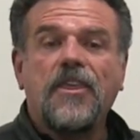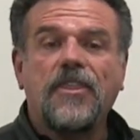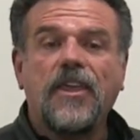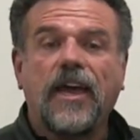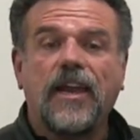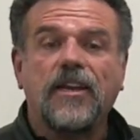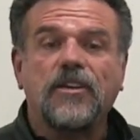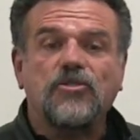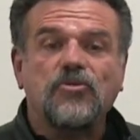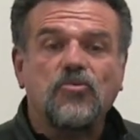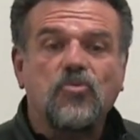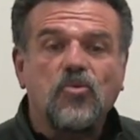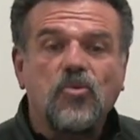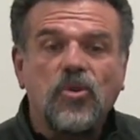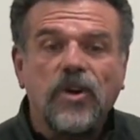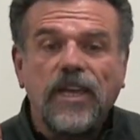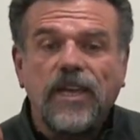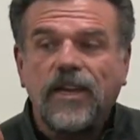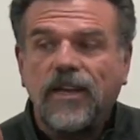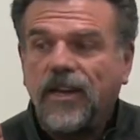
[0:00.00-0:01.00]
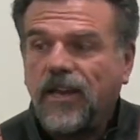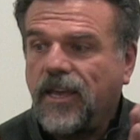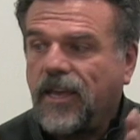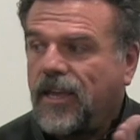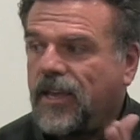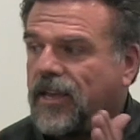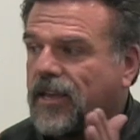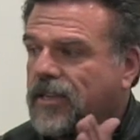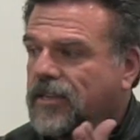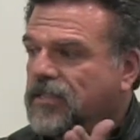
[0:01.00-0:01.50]
That is
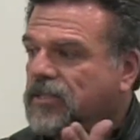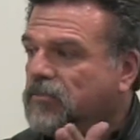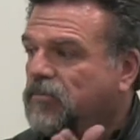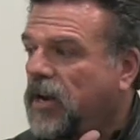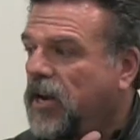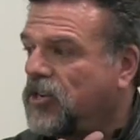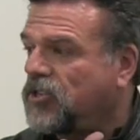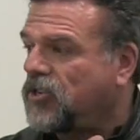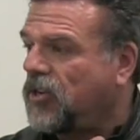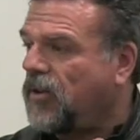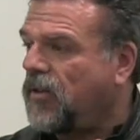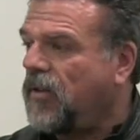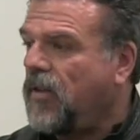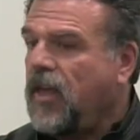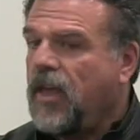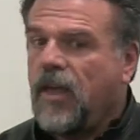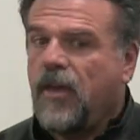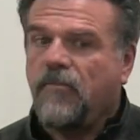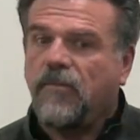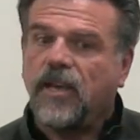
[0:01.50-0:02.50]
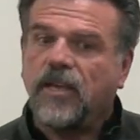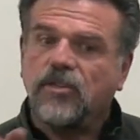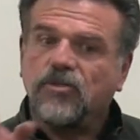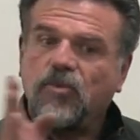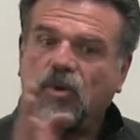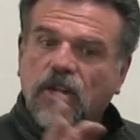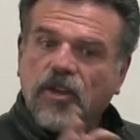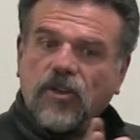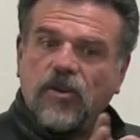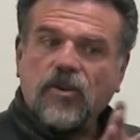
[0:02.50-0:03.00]
really special
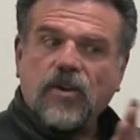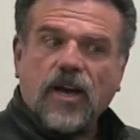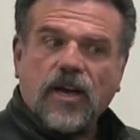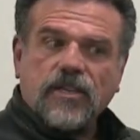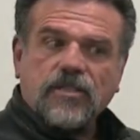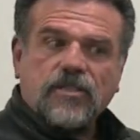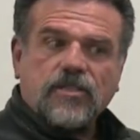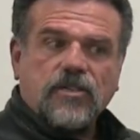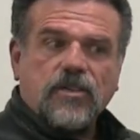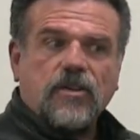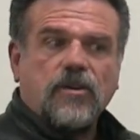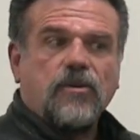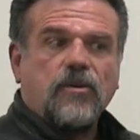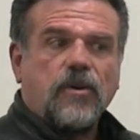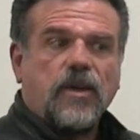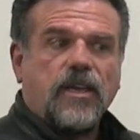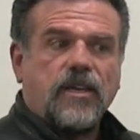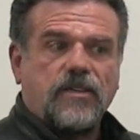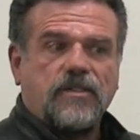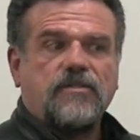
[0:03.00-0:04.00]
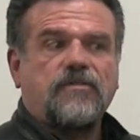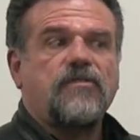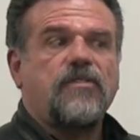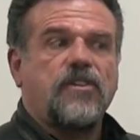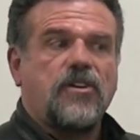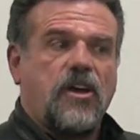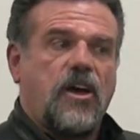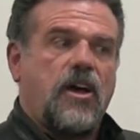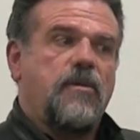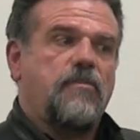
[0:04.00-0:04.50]
because what you guys do is
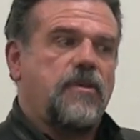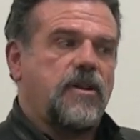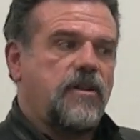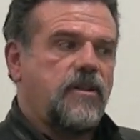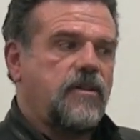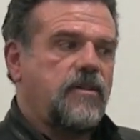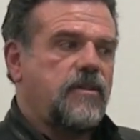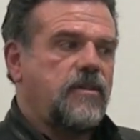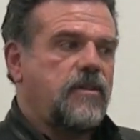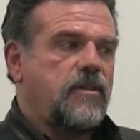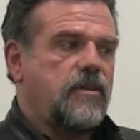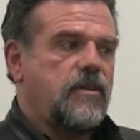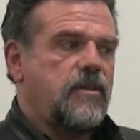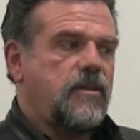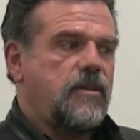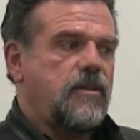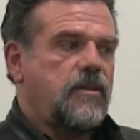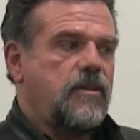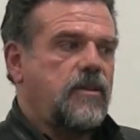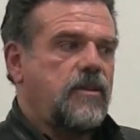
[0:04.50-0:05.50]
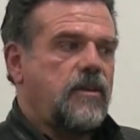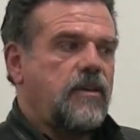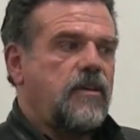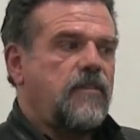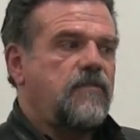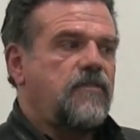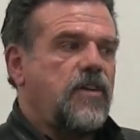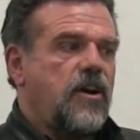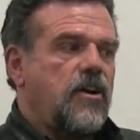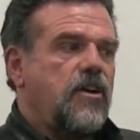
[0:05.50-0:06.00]
phenomenal
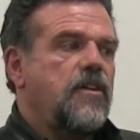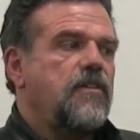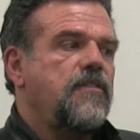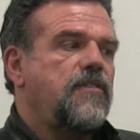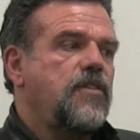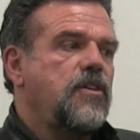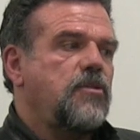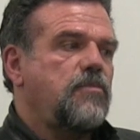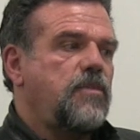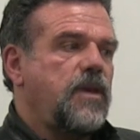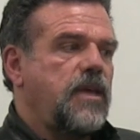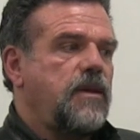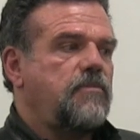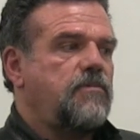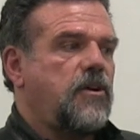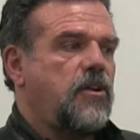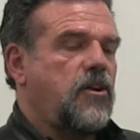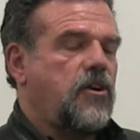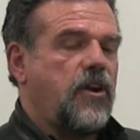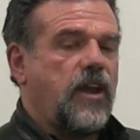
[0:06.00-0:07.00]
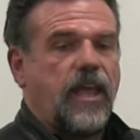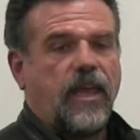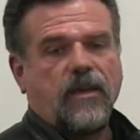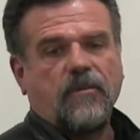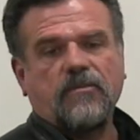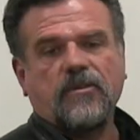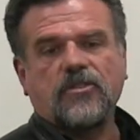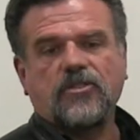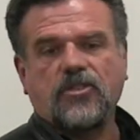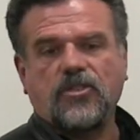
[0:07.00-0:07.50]
very few people are
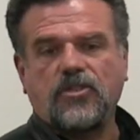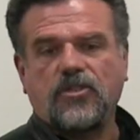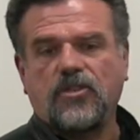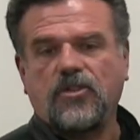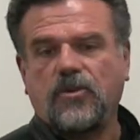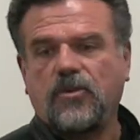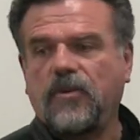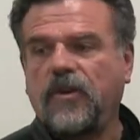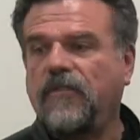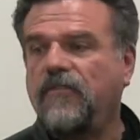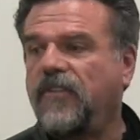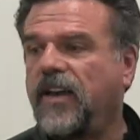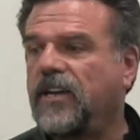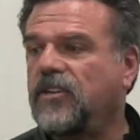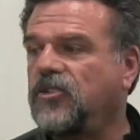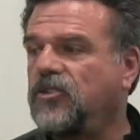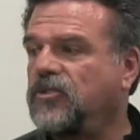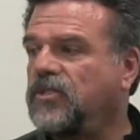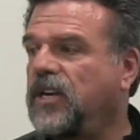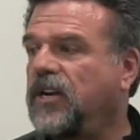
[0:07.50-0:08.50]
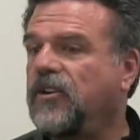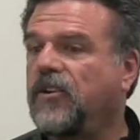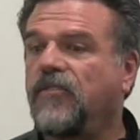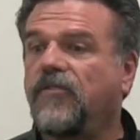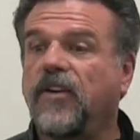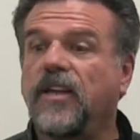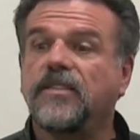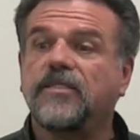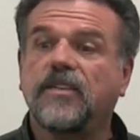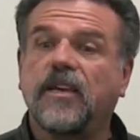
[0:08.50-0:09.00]
able to do. In fact, you tell your
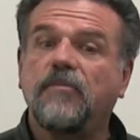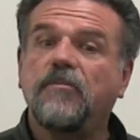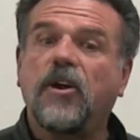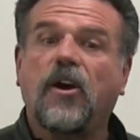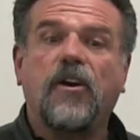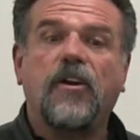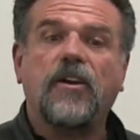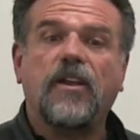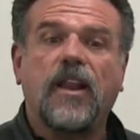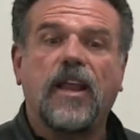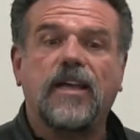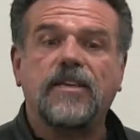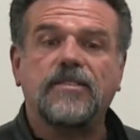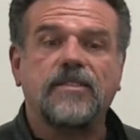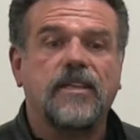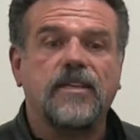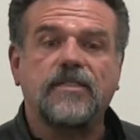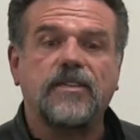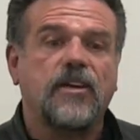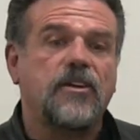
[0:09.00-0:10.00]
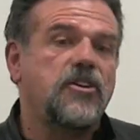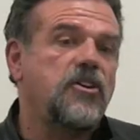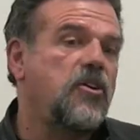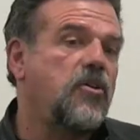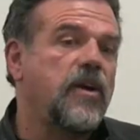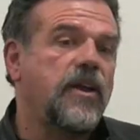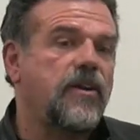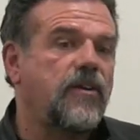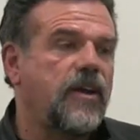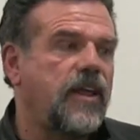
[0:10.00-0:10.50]
friends, come to art class, and they tell you,
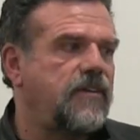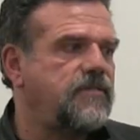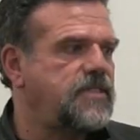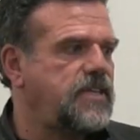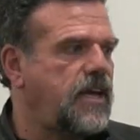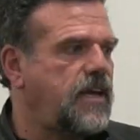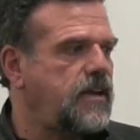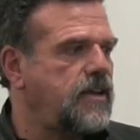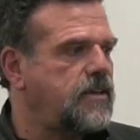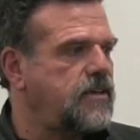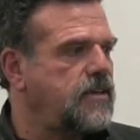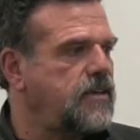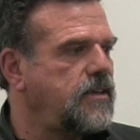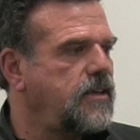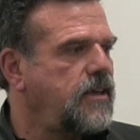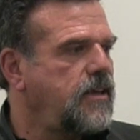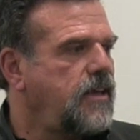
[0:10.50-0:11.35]
no, I don't have talent.